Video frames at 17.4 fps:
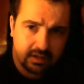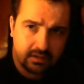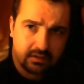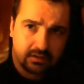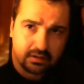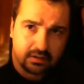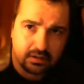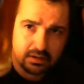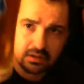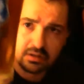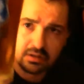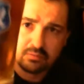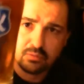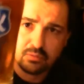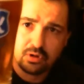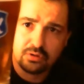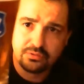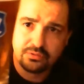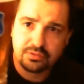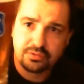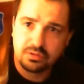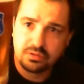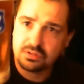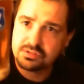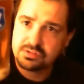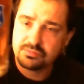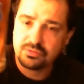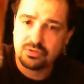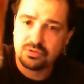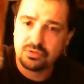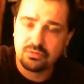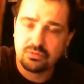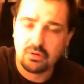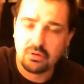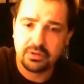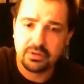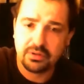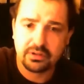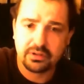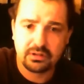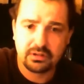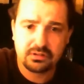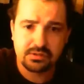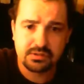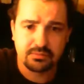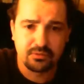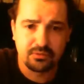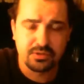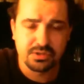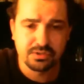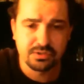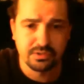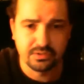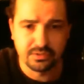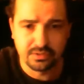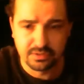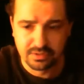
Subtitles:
And malt, you got some Turo in here, some crystal malt,